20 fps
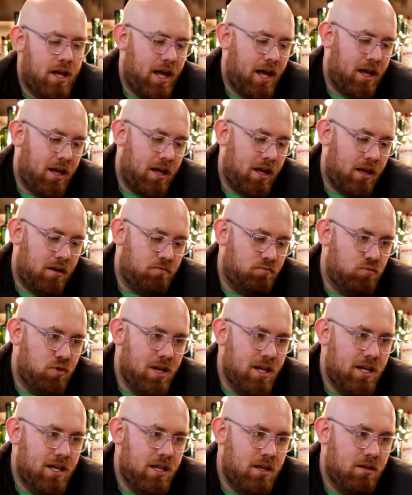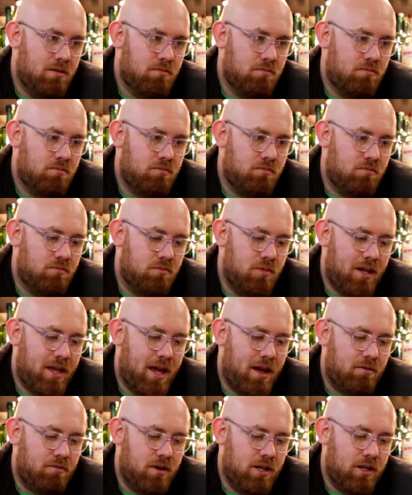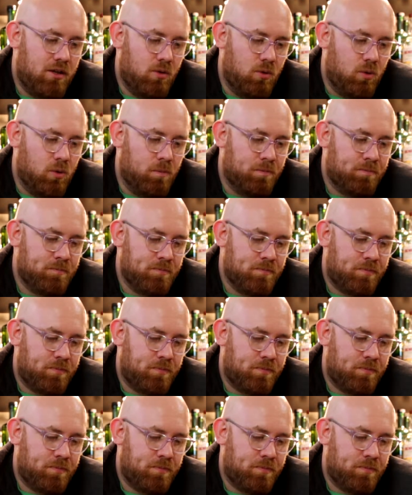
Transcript: Really cool.